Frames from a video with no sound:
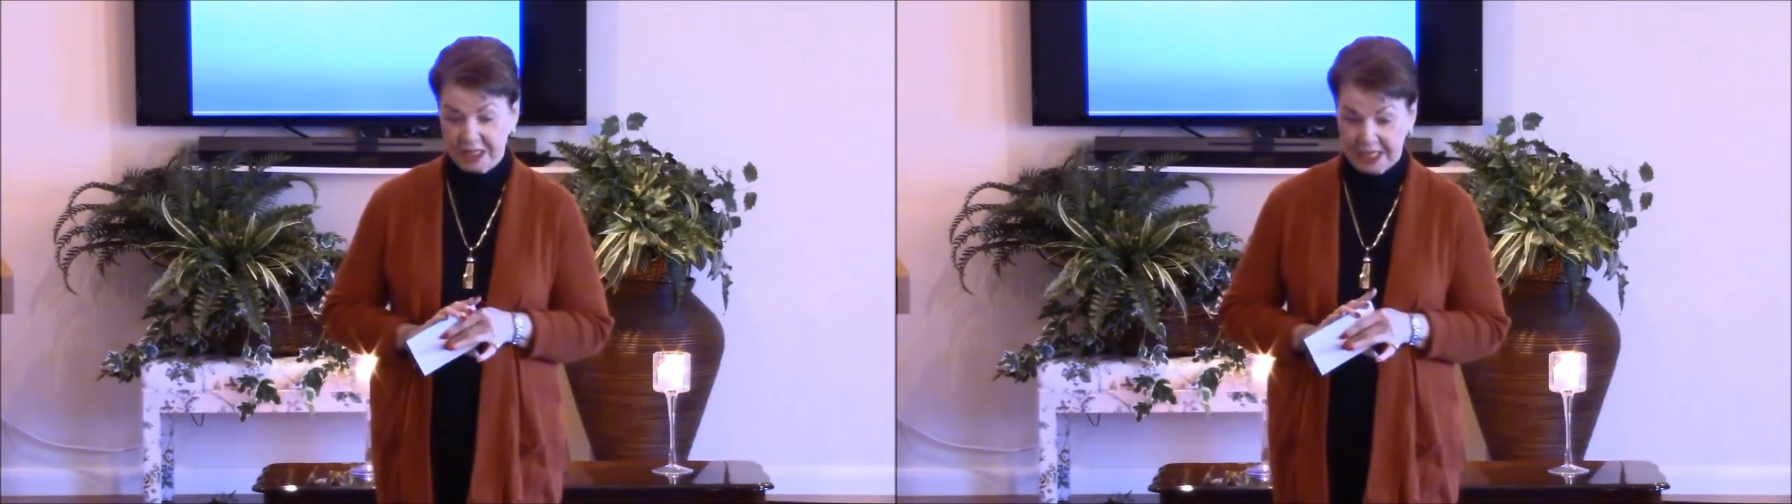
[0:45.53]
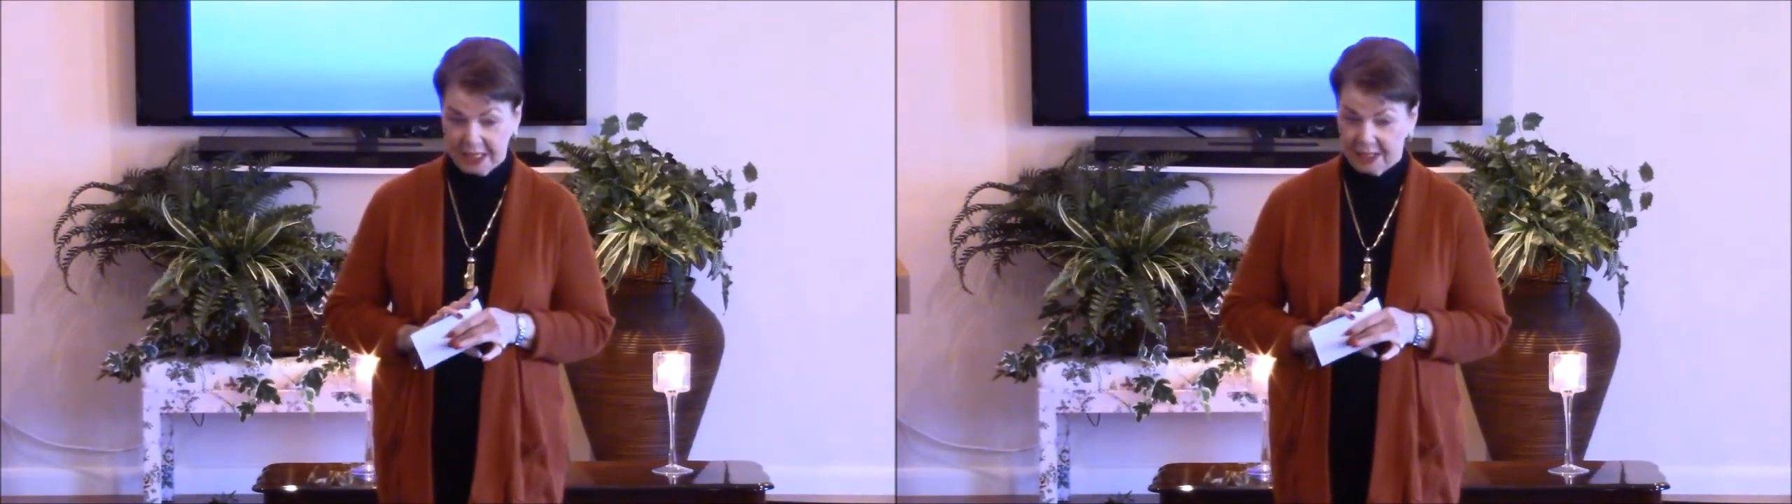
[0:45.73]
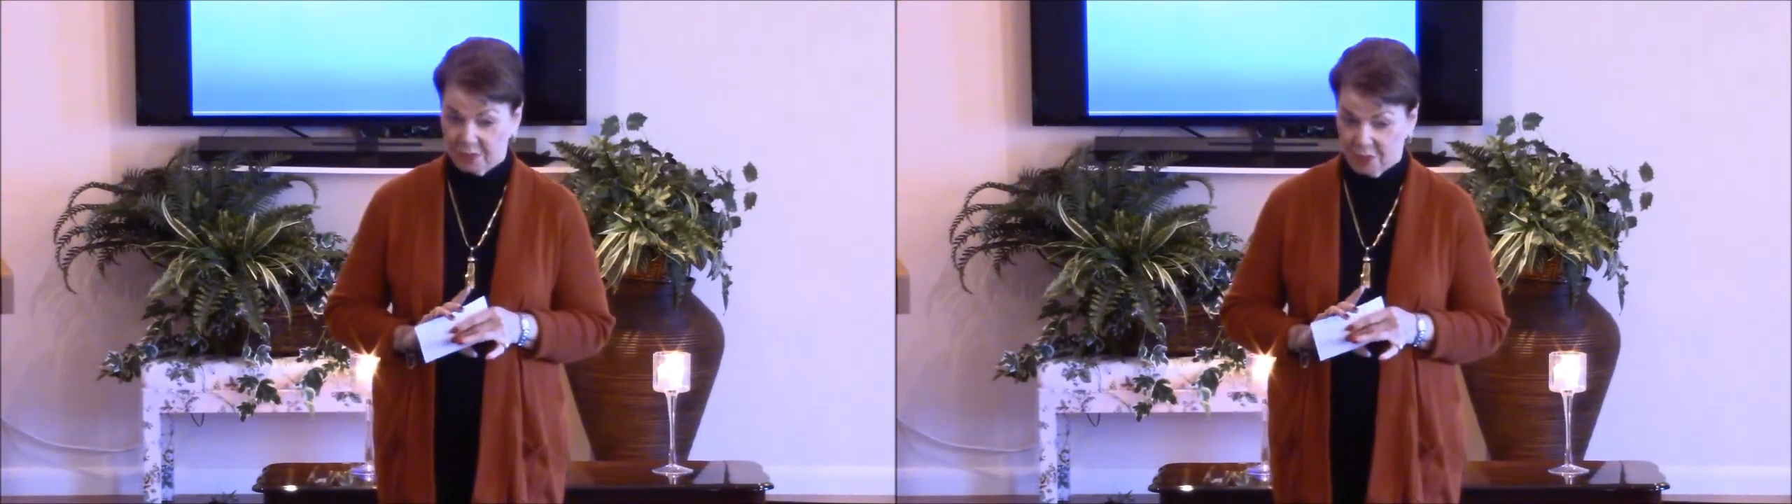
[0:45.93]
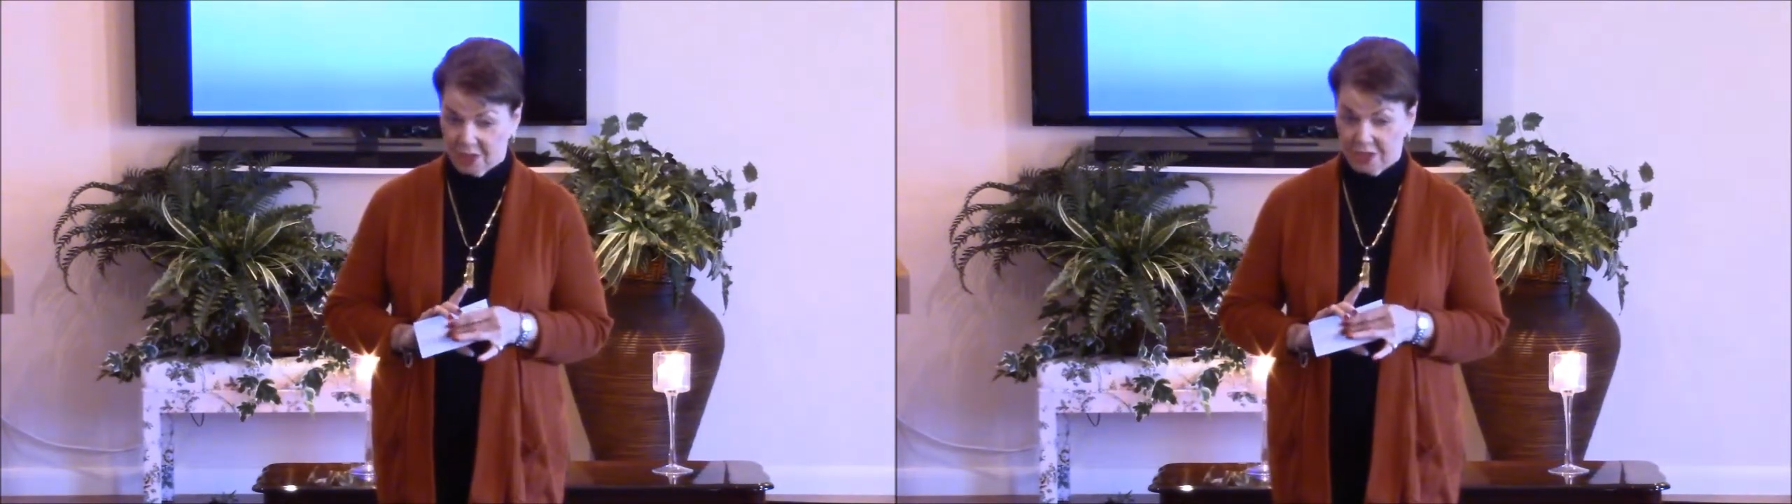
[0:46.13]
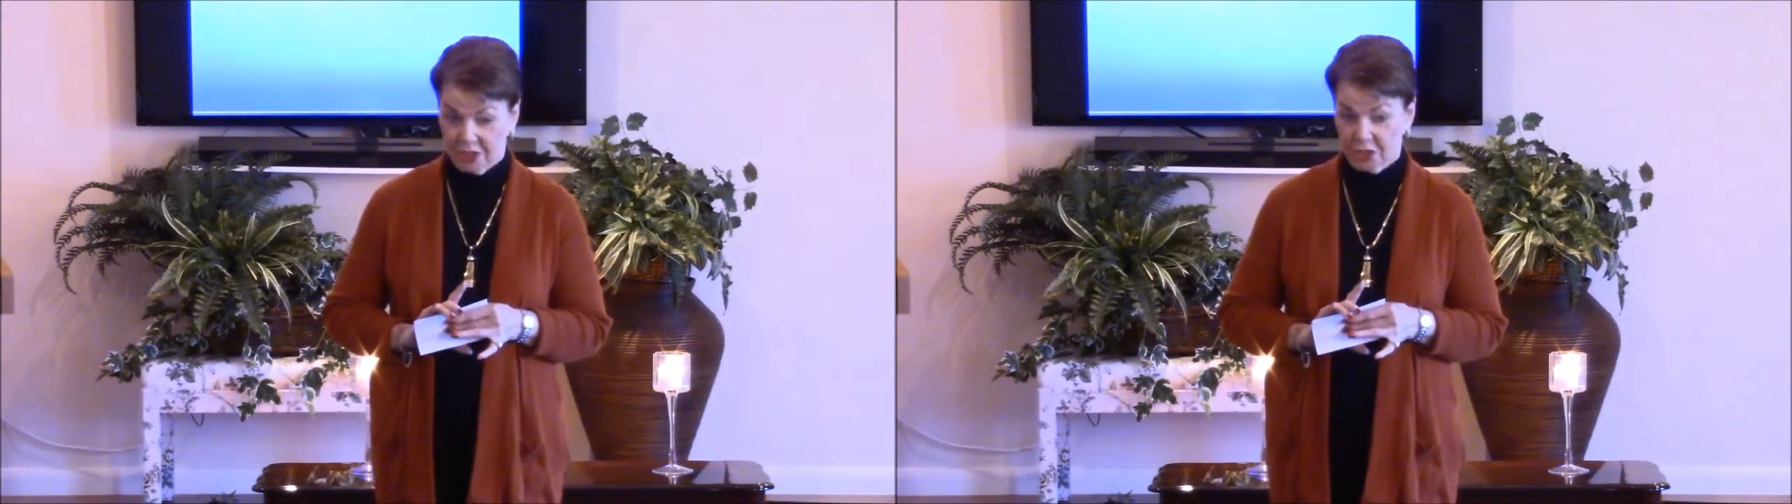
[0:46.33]
Daily
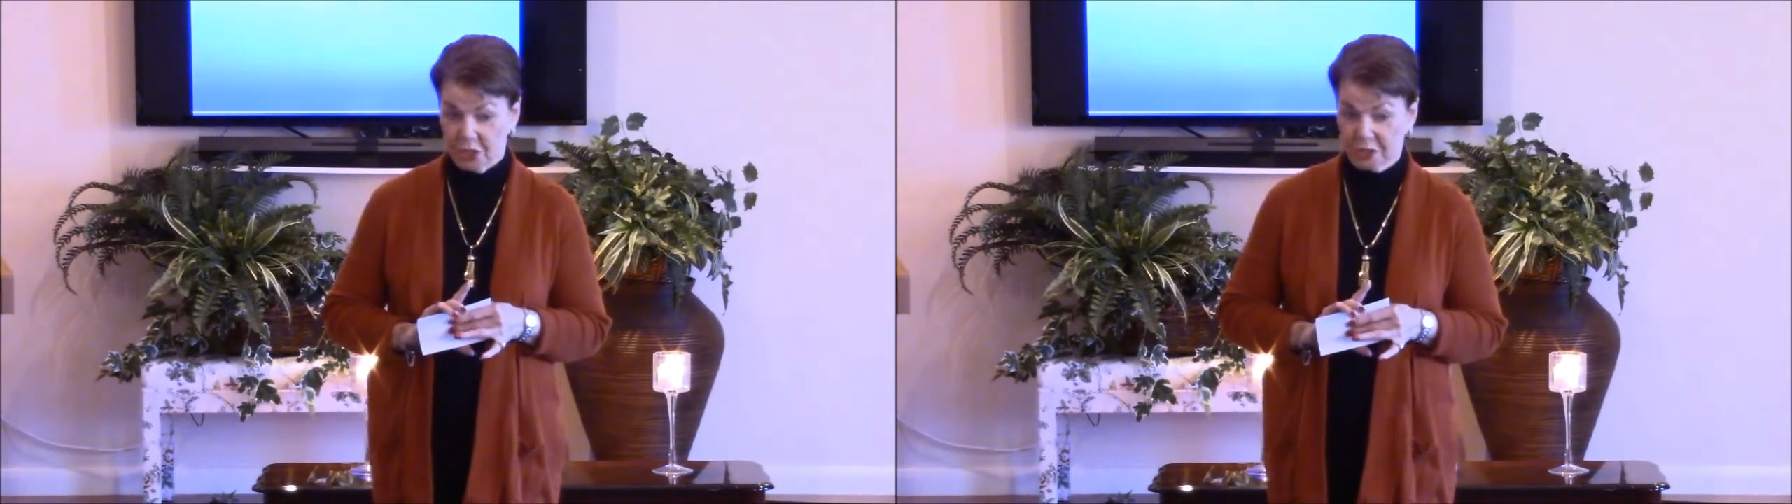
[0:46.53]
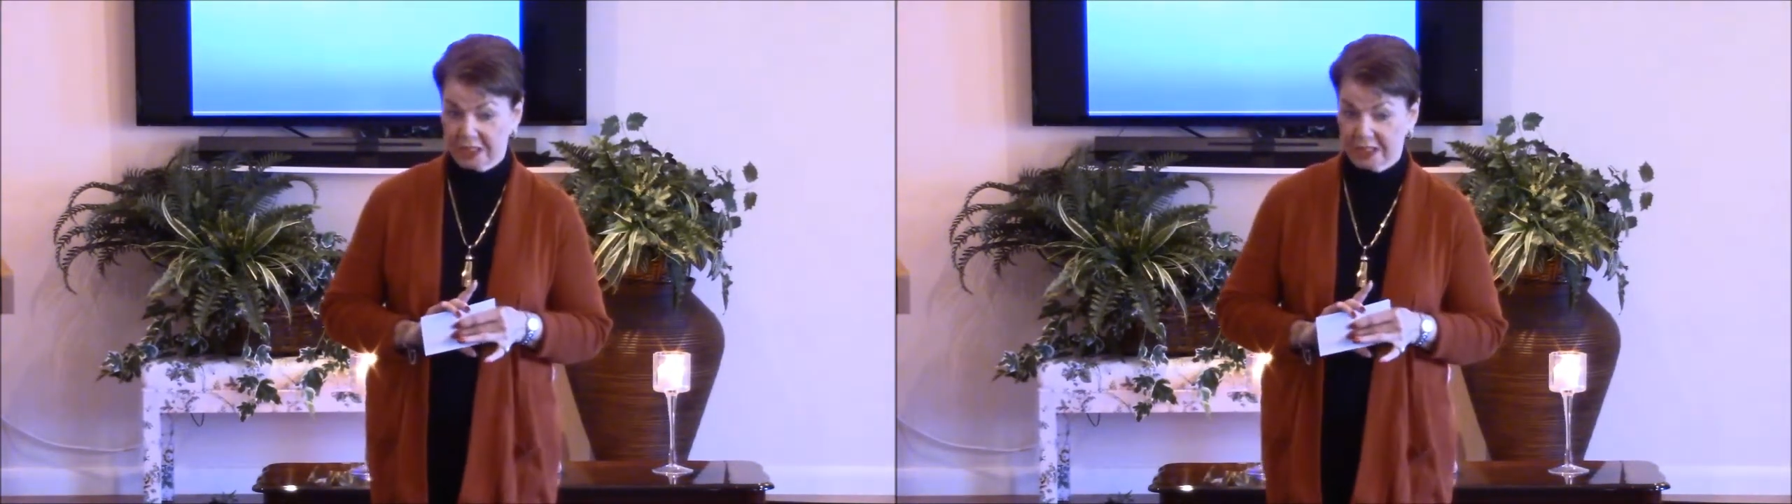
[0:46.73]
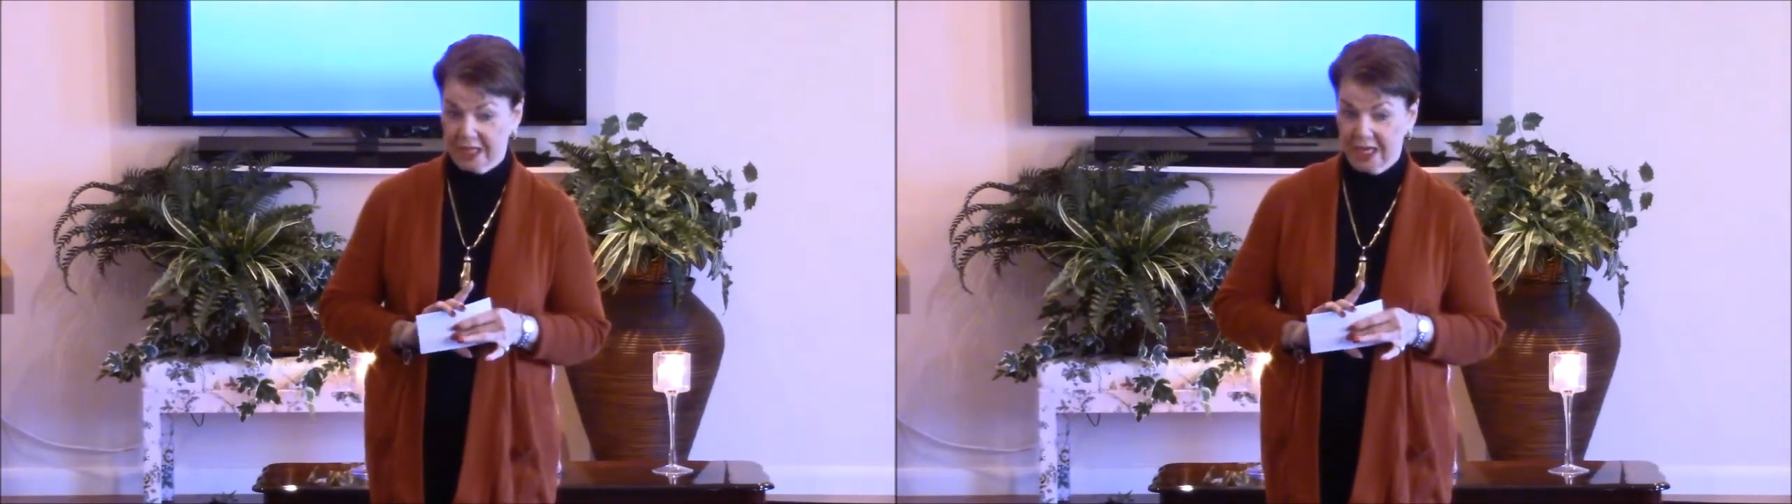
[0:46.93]
Word to us.